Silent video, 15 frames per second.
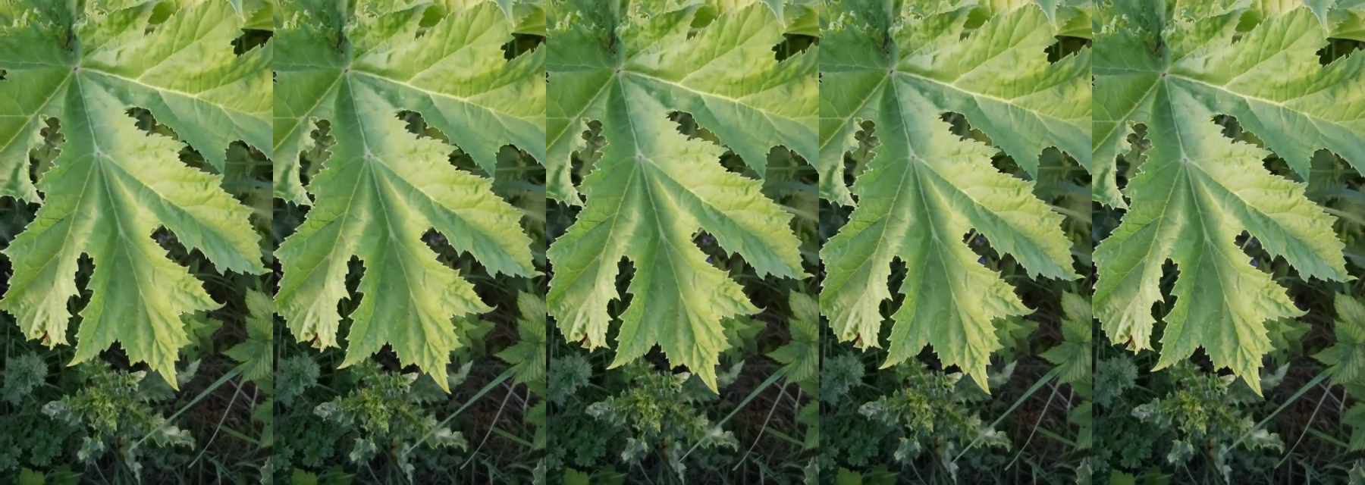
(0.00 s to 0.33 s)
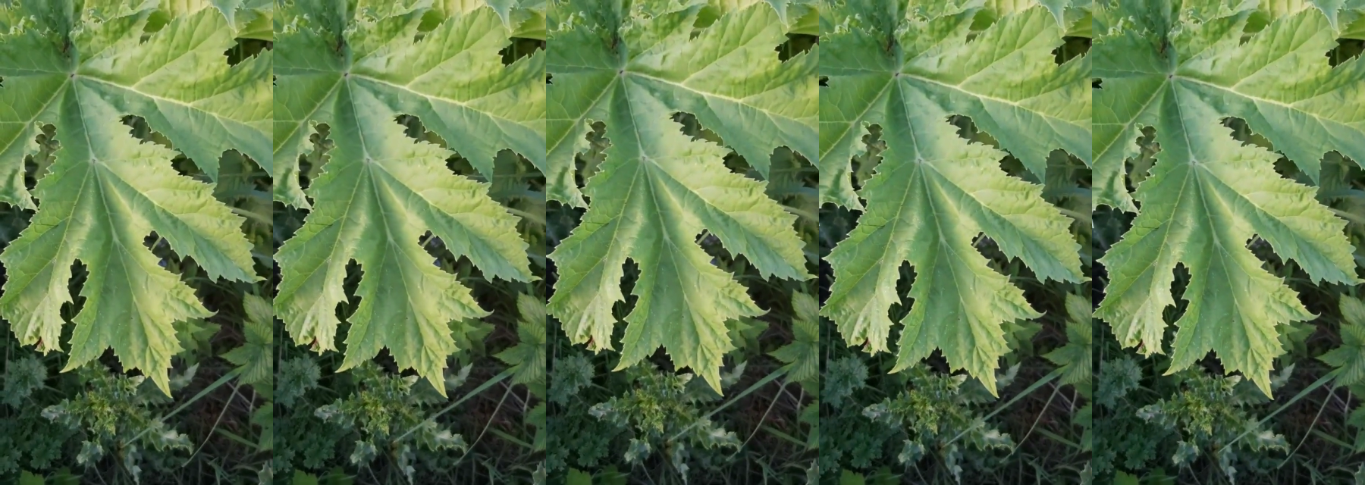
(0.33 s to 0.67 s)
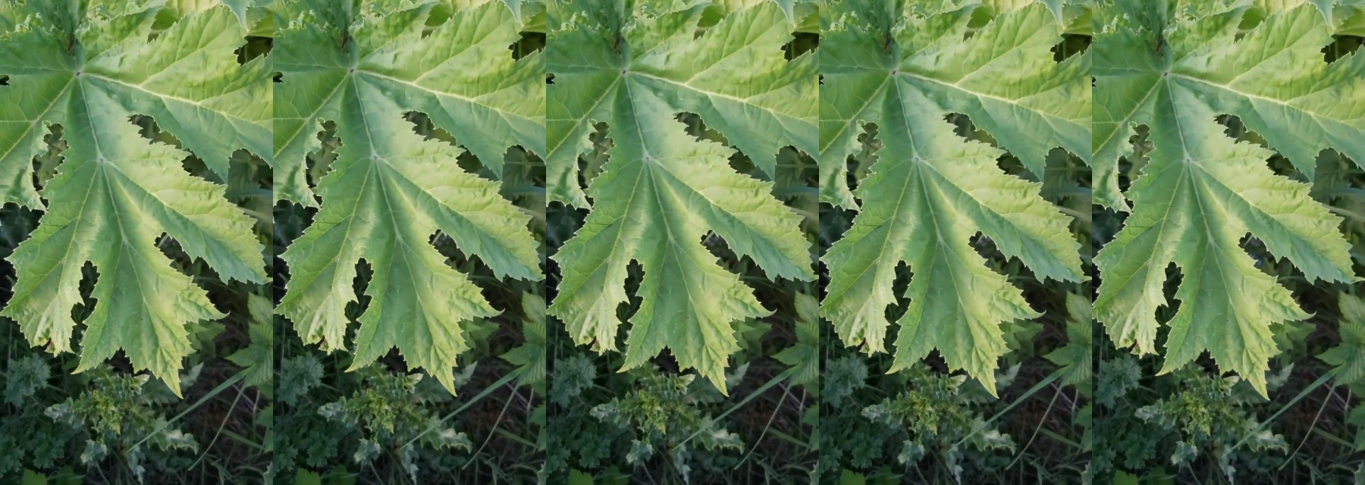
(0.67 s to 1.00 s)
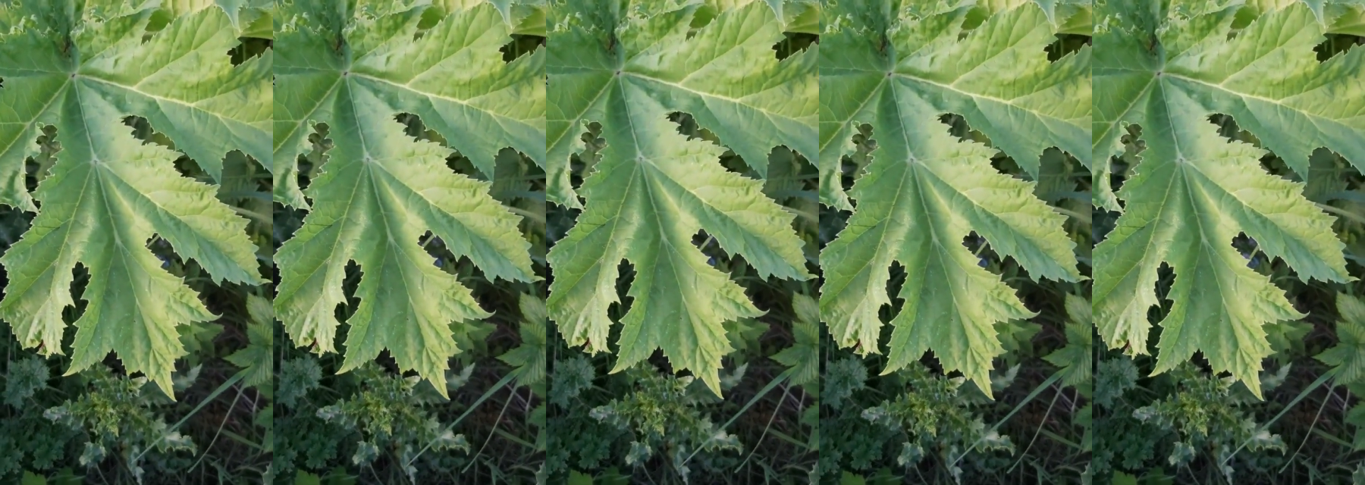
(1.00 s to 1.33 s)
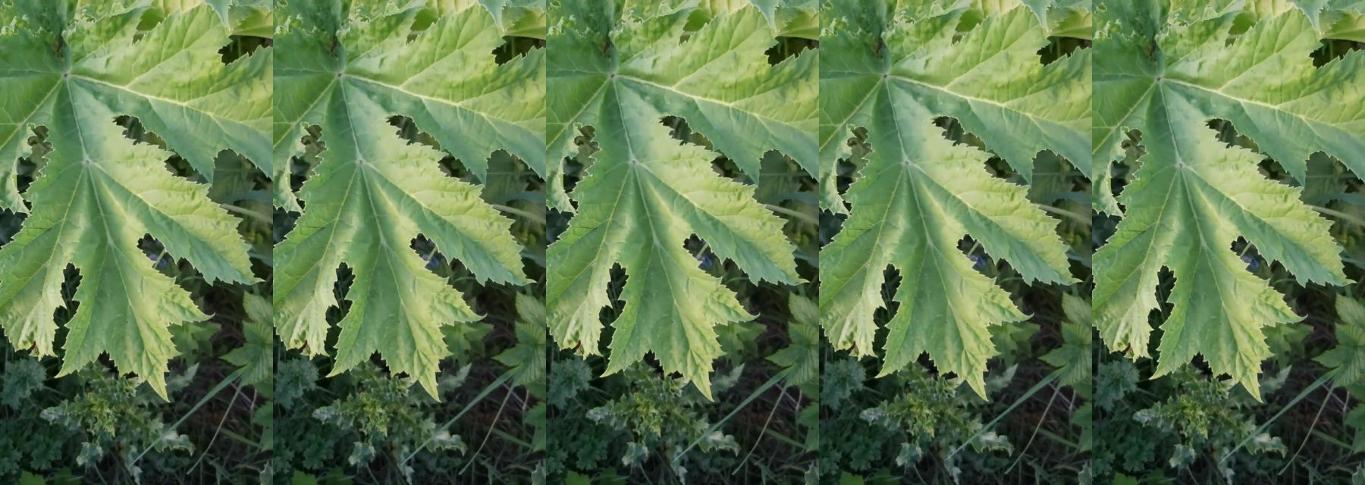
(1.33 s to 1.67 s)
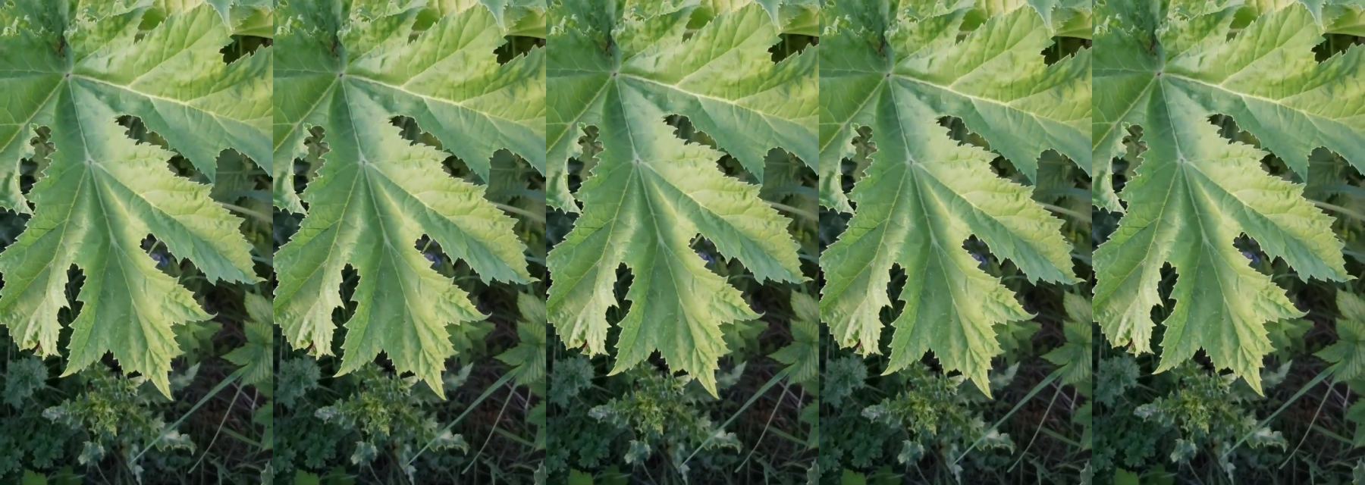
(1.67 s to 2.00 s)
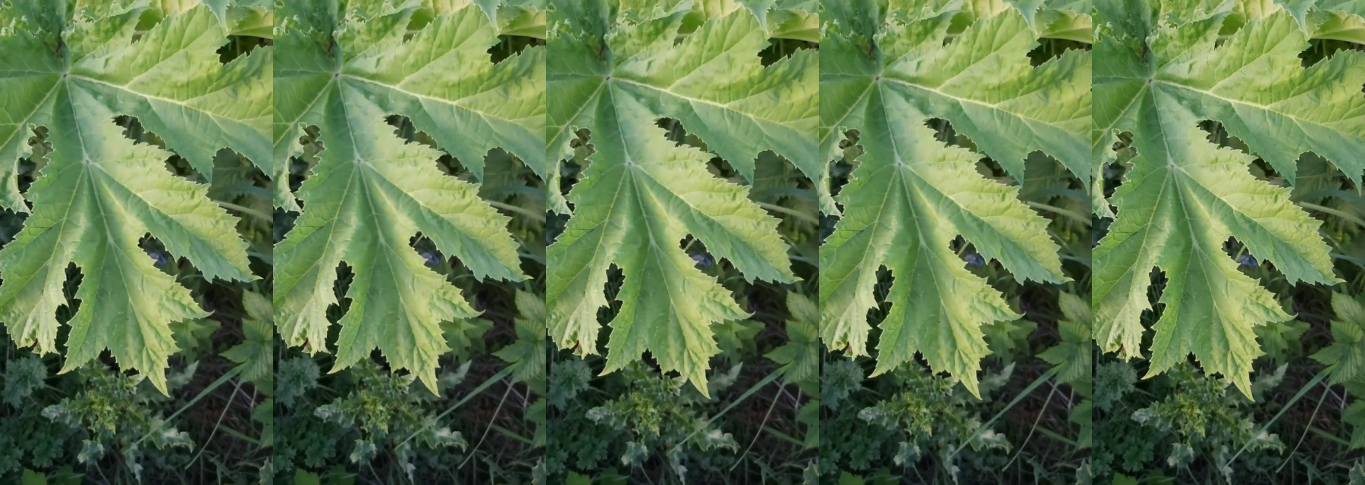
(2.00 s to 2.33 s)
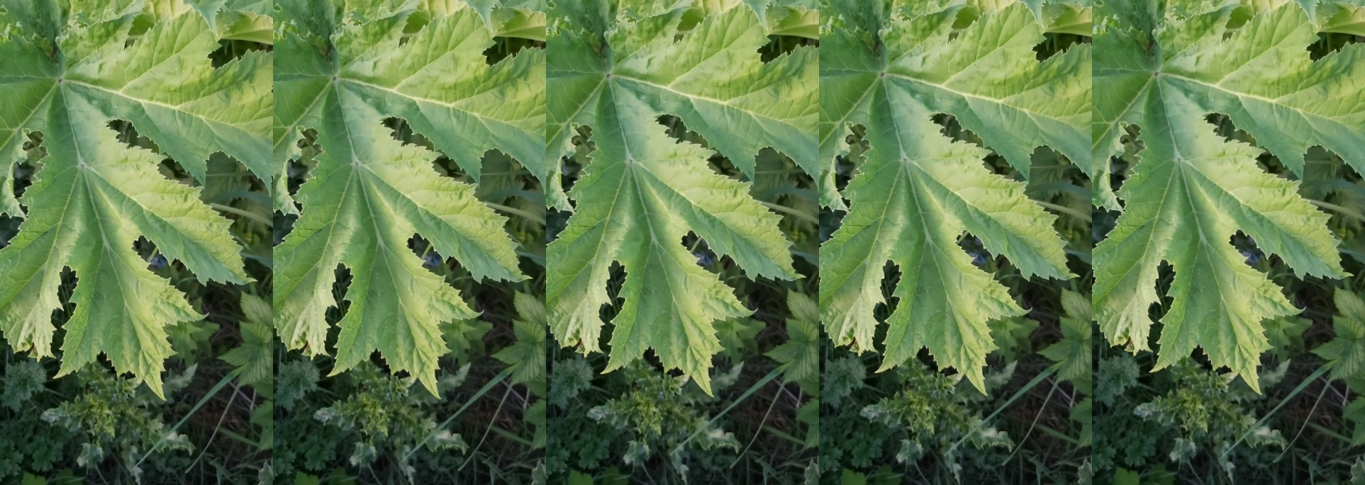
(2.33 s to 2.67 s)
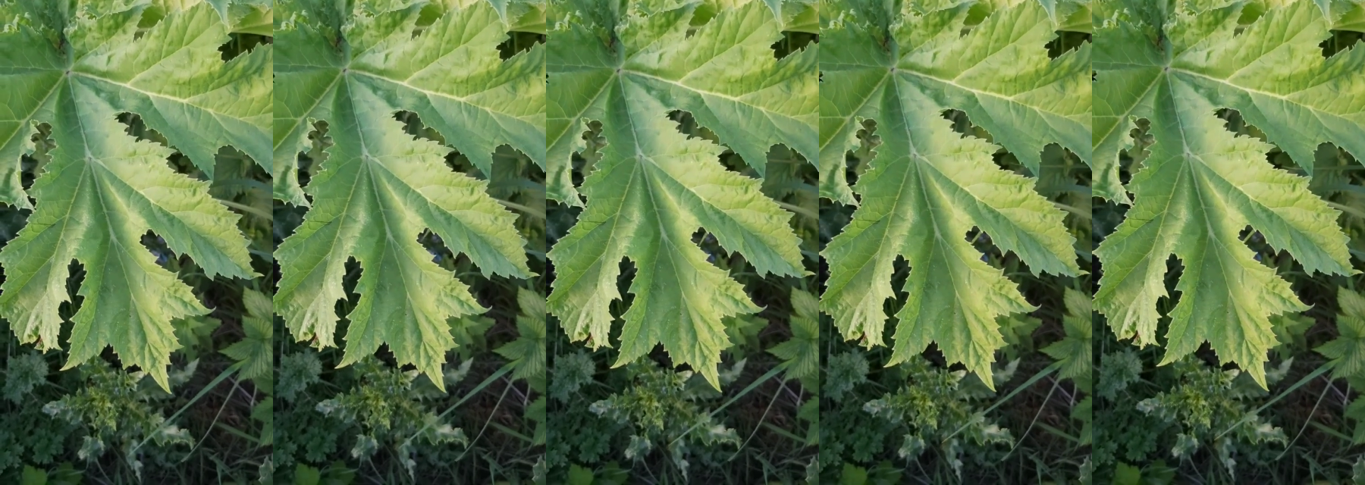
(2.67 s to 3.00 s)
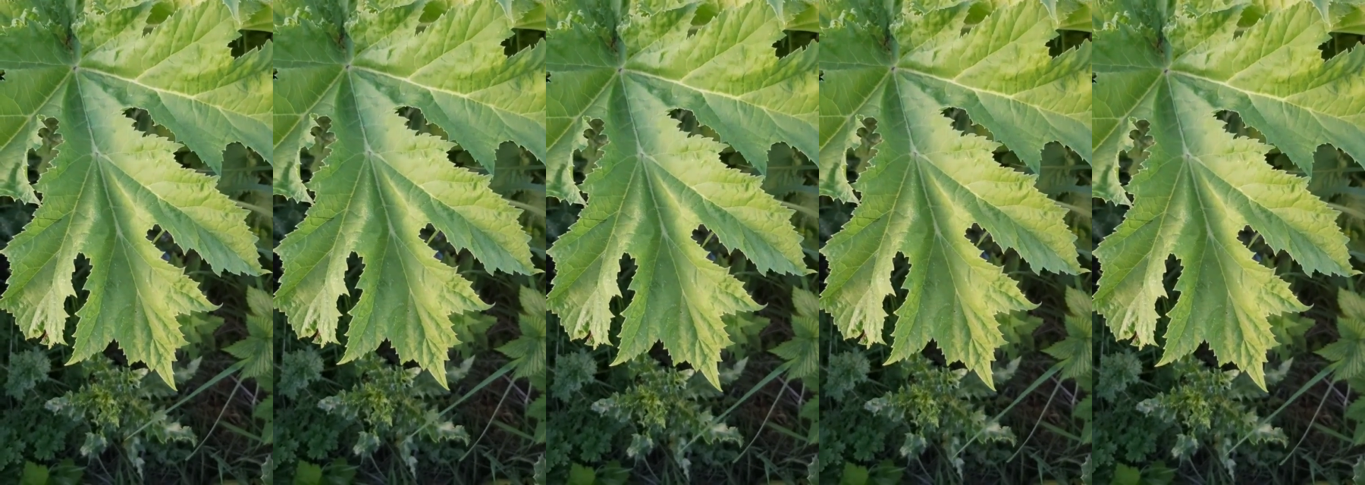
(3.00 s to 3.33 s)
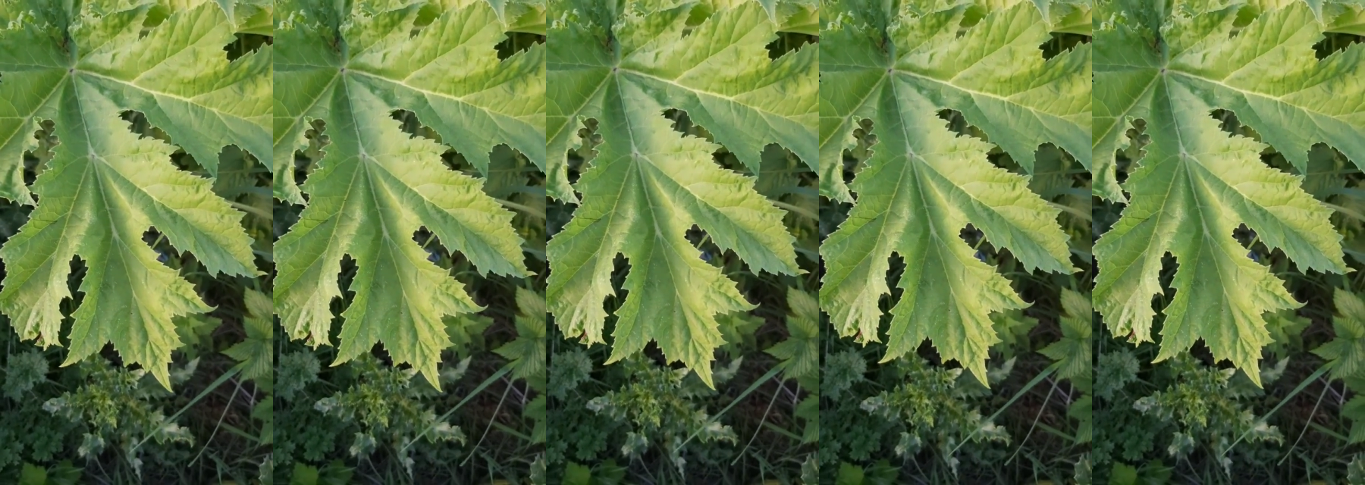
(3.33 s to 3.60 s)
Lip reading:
(no speaker visible)